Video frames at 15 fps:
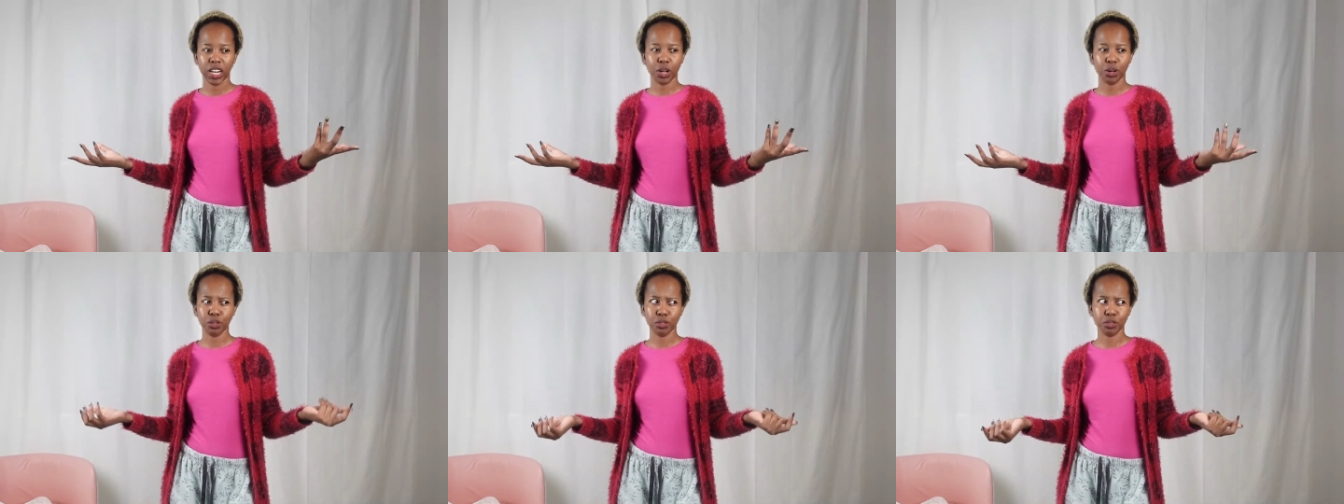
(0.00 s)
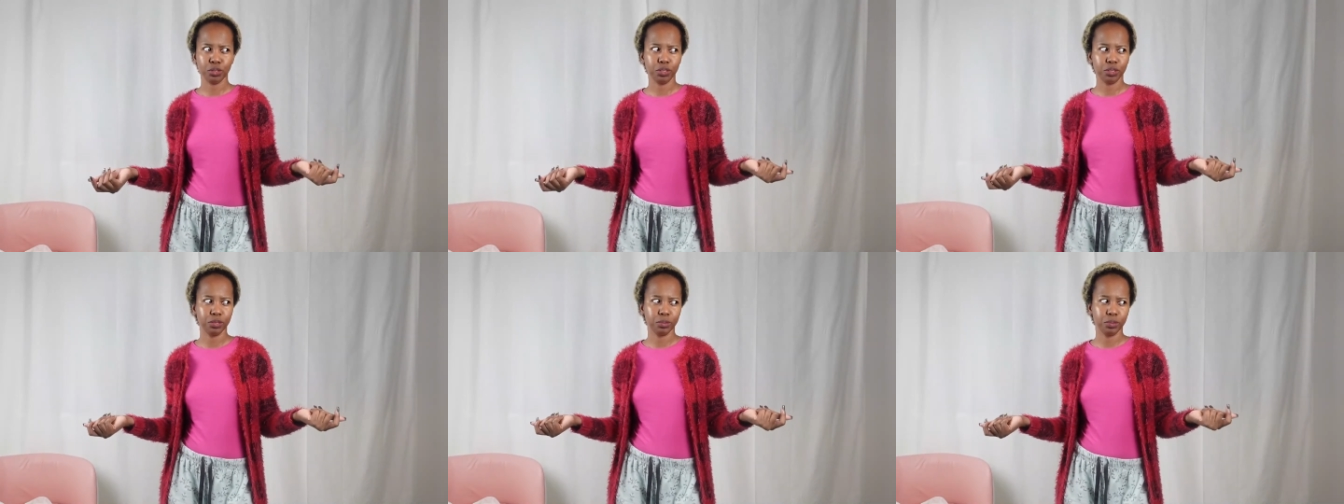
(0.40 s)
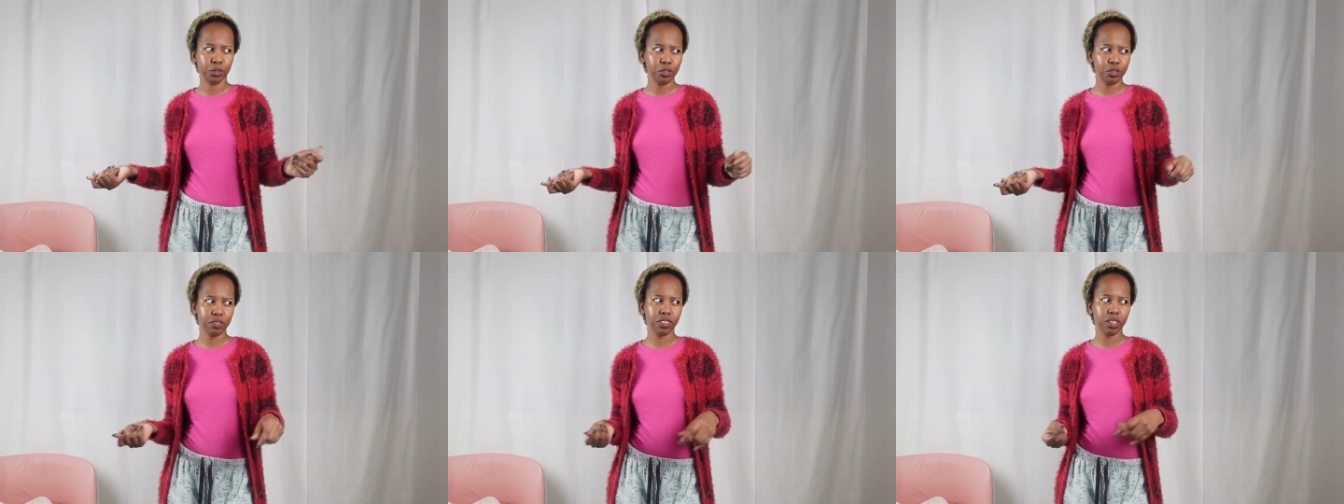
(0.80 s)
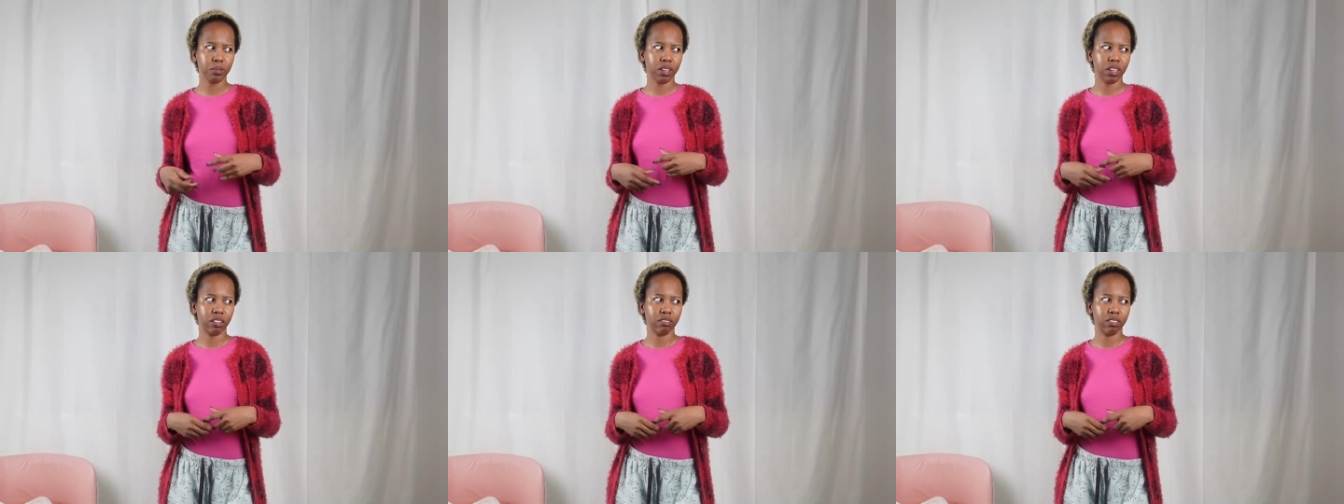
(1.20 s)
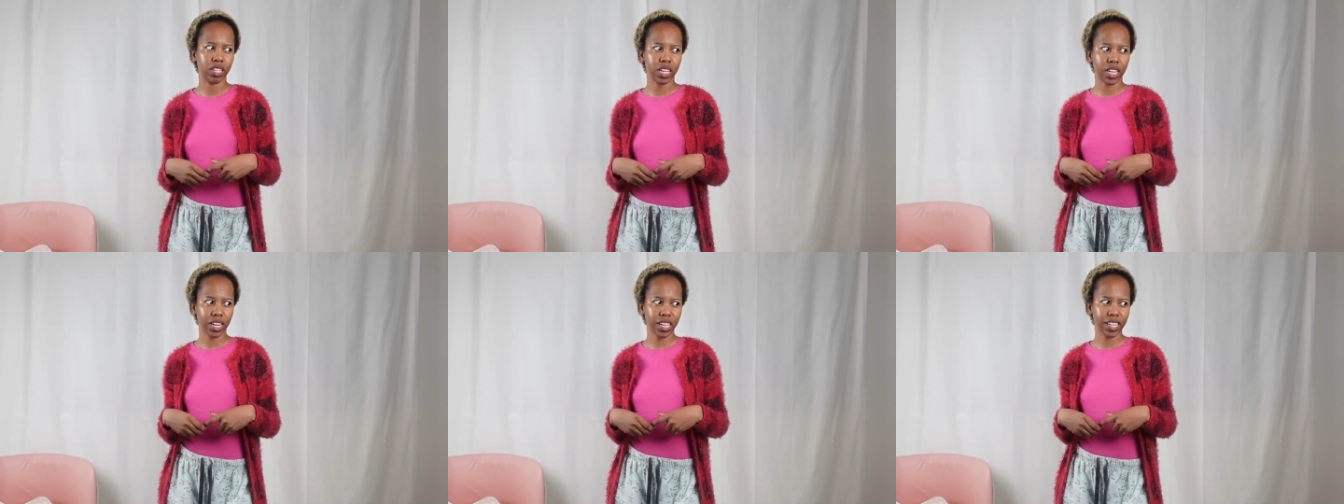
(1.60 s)
Also, most of them are
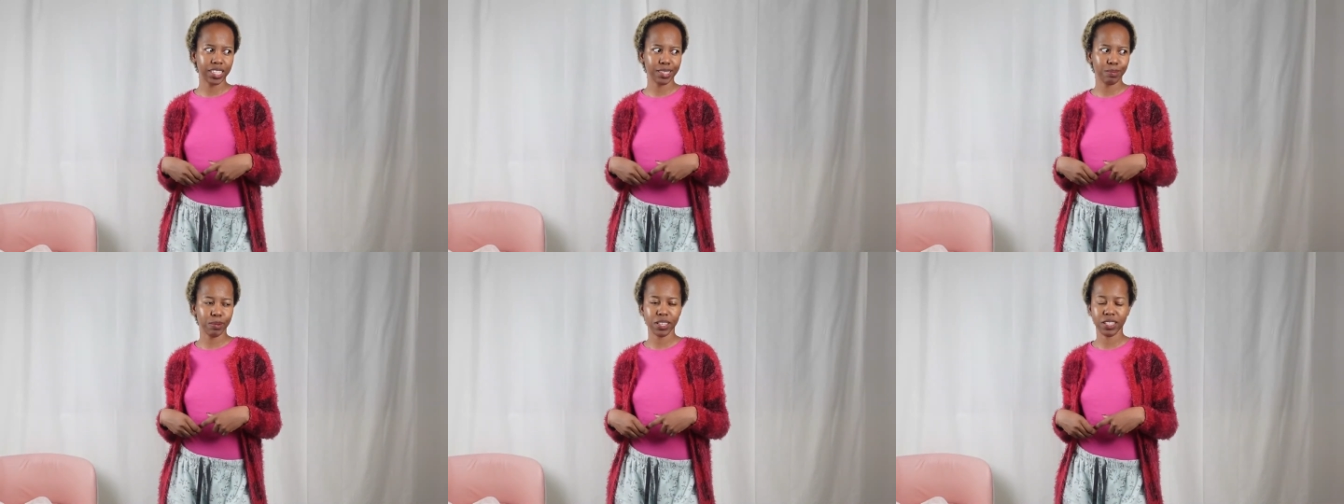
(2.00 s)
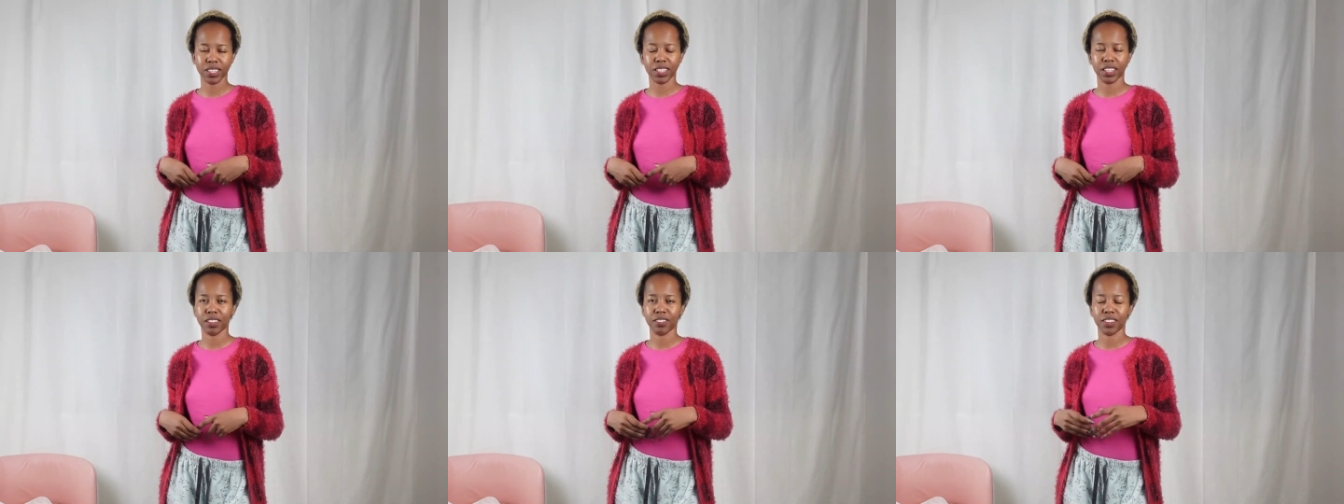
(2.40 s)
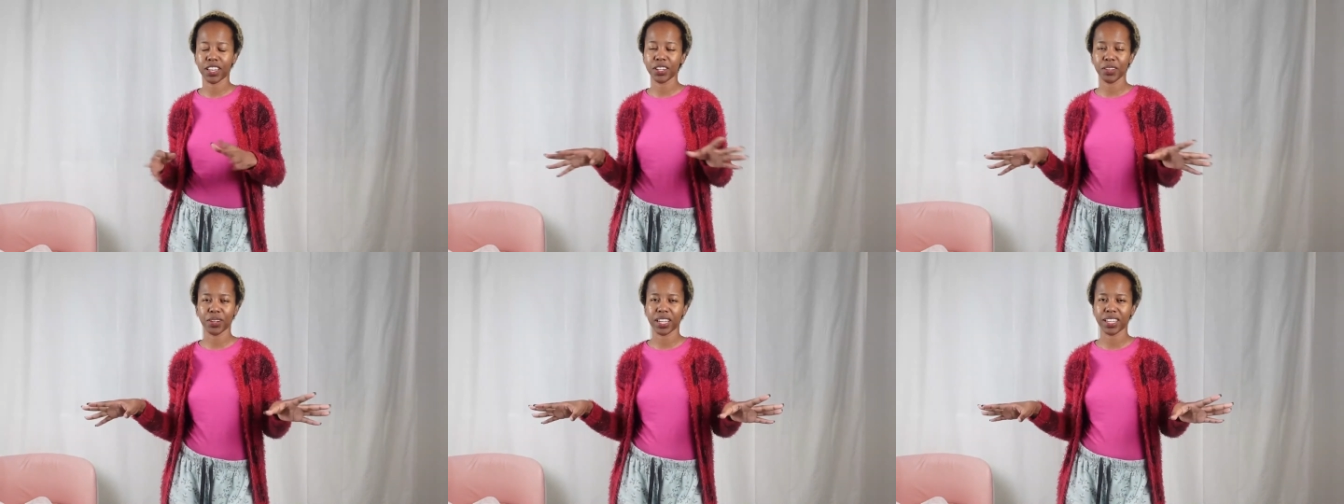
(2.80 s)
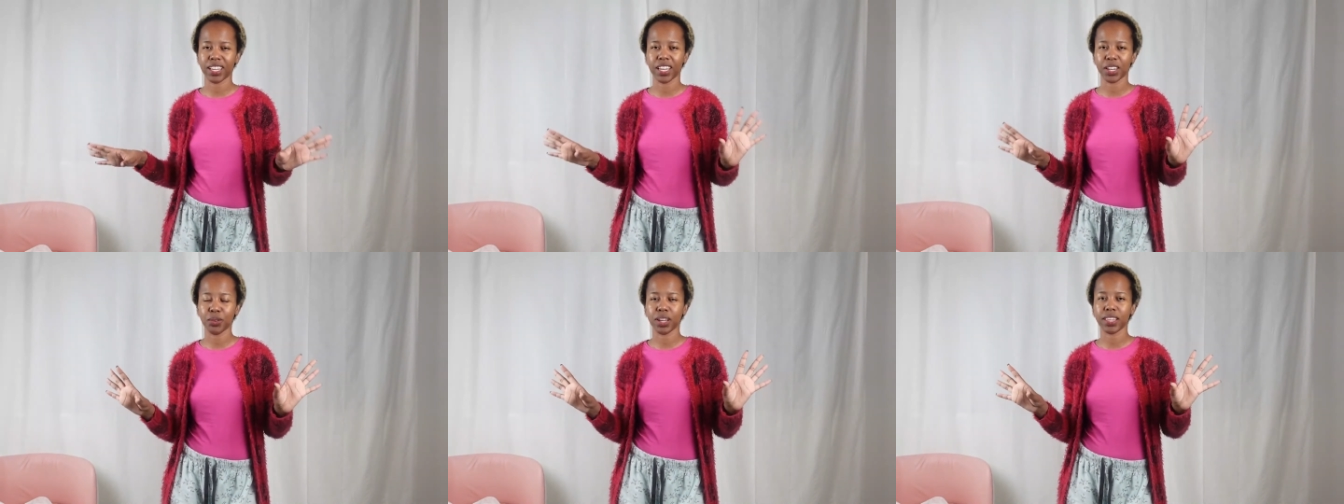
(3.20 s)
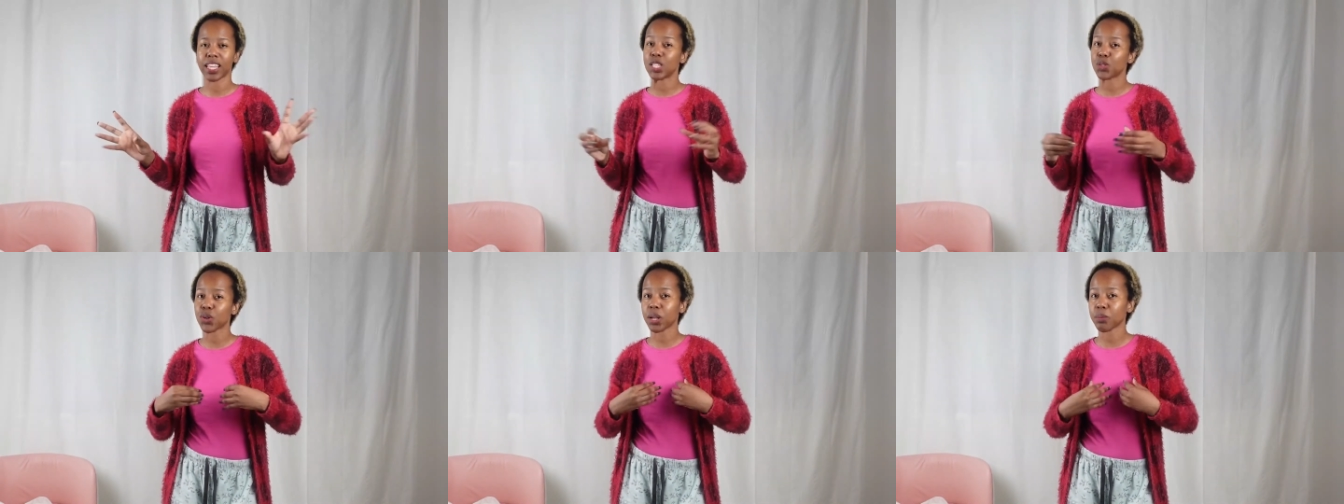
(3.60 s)
hella expensive. Anyway, anyway,
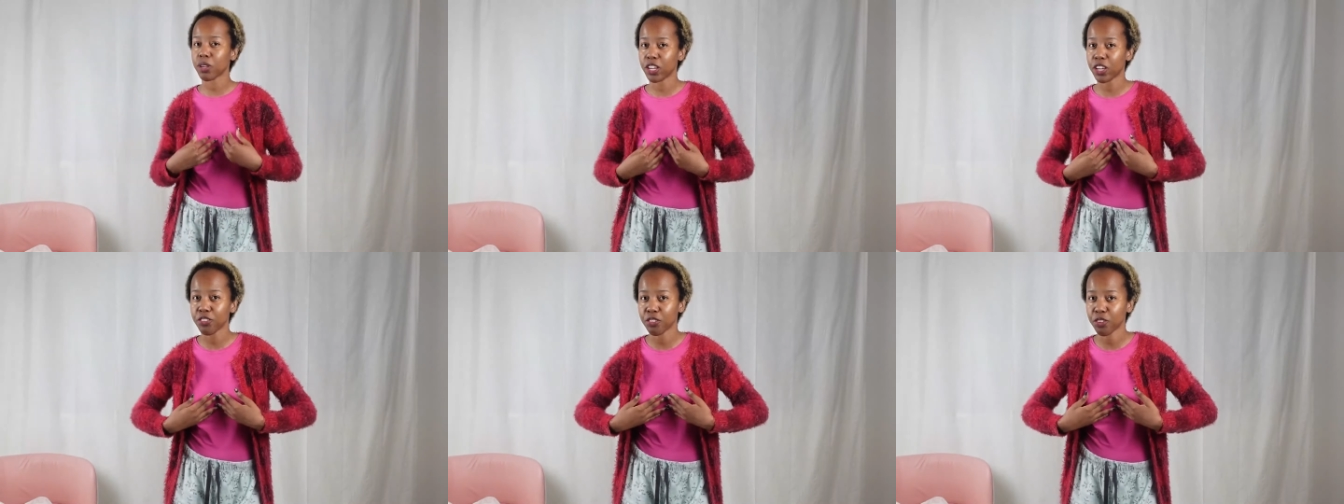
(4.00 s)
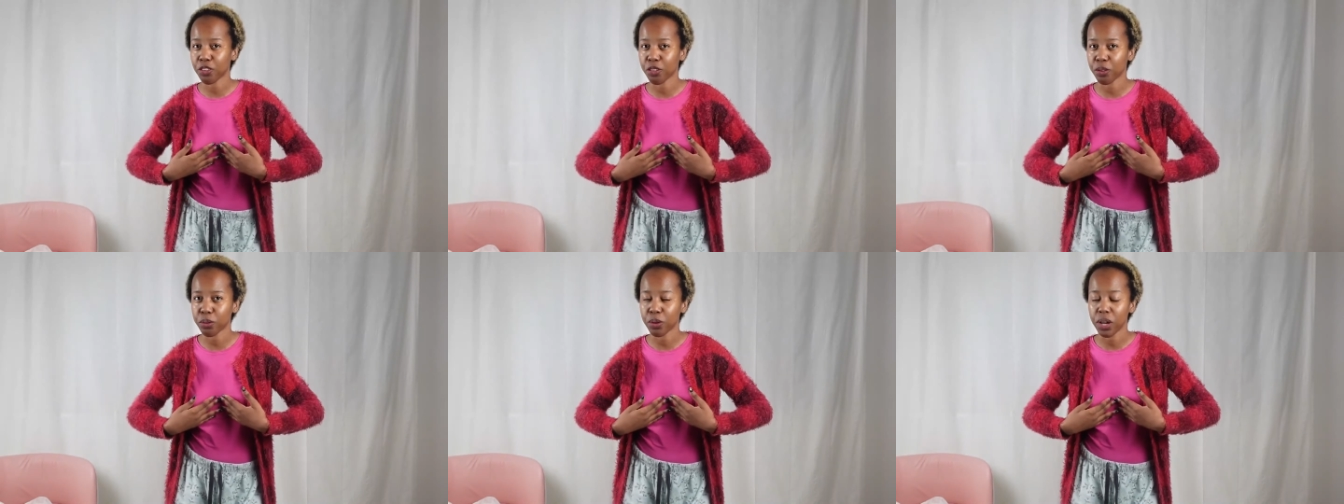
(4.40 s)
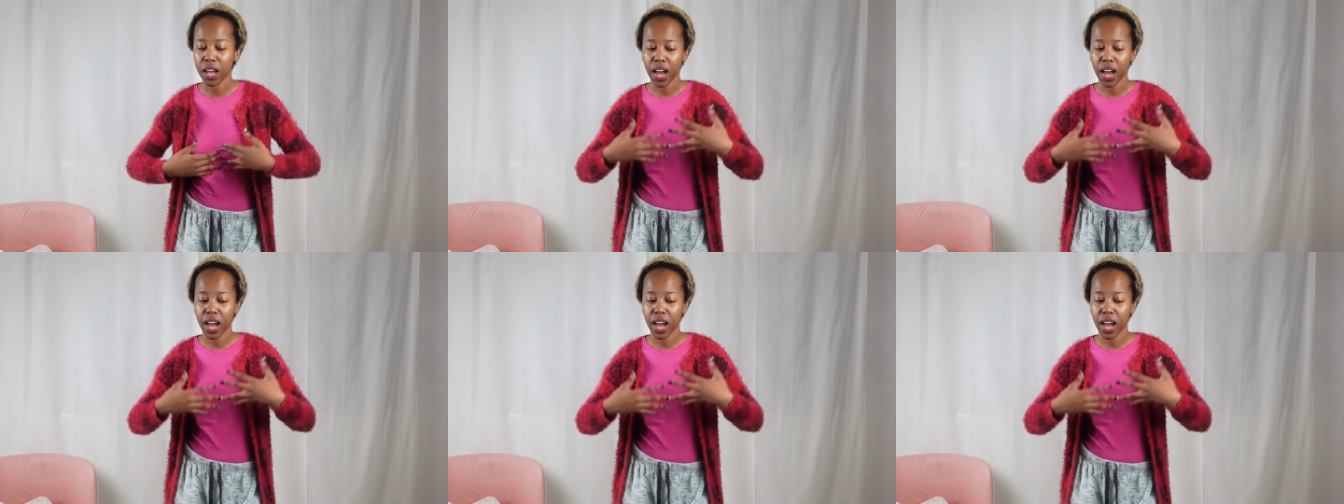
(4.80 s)
that's what I'm here for though.